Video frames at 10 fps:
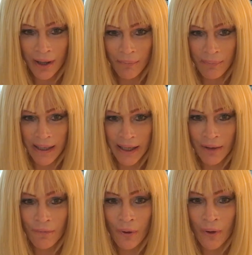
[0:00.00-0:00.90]

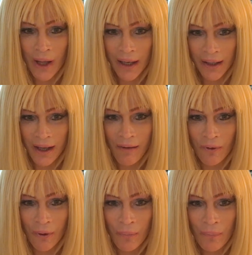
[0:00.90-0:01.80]
meaningful
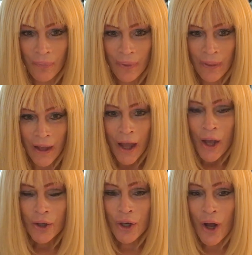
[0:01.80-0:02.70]
level.
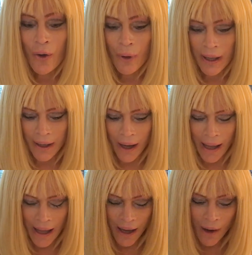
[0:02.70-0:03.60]
You know,
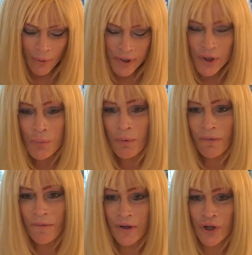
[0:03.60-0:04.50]
our
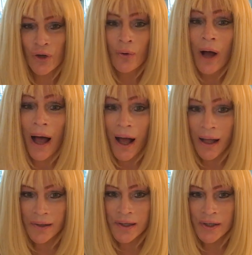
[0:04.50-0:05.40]
superficial
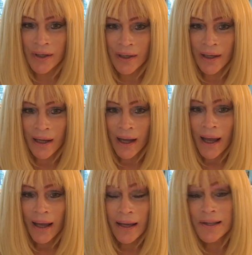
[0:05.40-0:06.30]
us
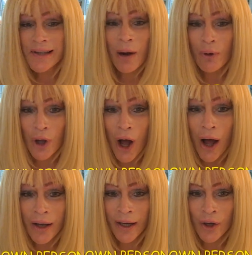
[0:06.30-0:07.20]
is our
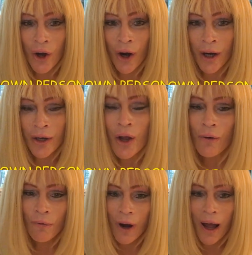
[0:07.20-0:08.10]
calling card
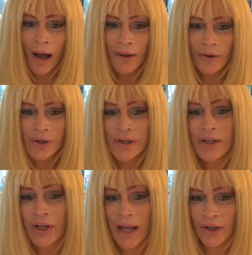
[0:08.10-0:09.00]
for others
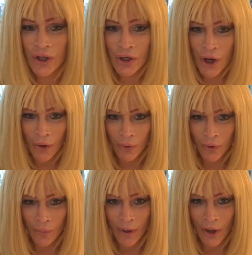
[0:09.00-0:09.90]
to get to know
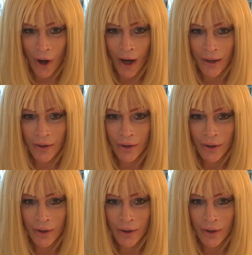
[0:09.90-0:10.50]
who we are.